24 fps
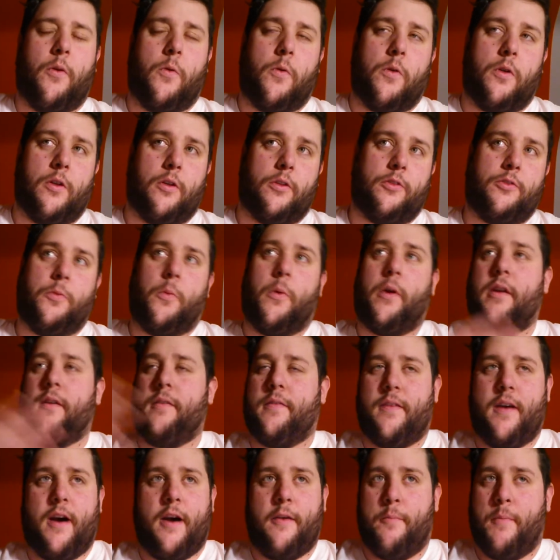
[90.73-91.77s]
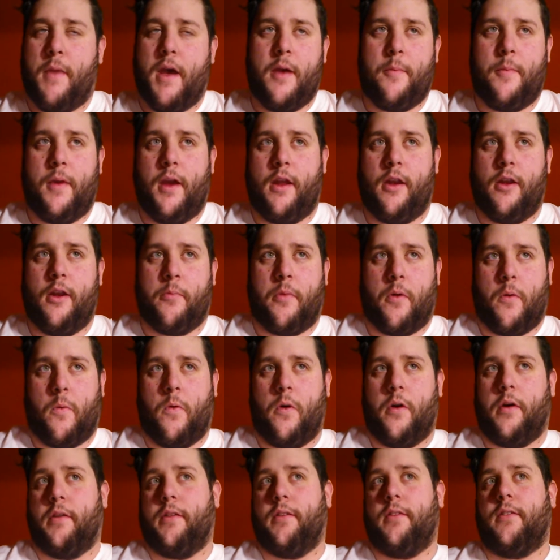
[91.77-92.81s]
order 25 Batman
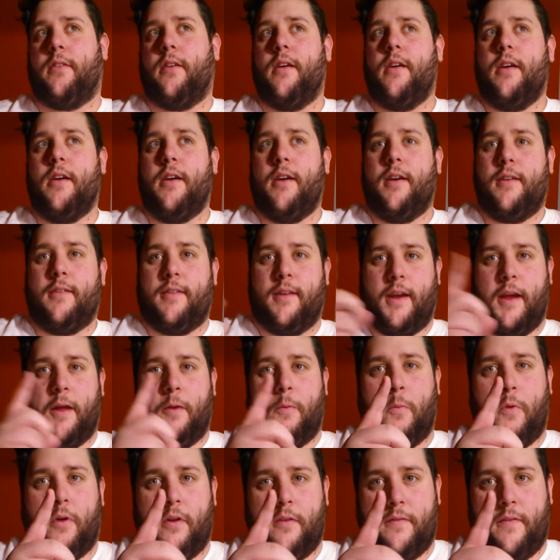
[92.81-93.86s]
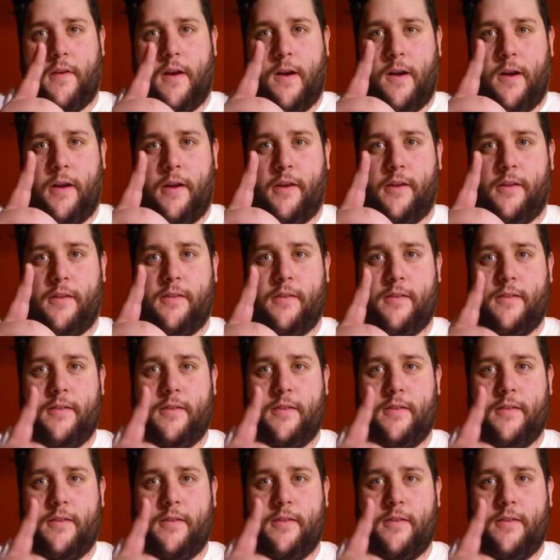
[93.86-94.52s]
#1s to get one variant.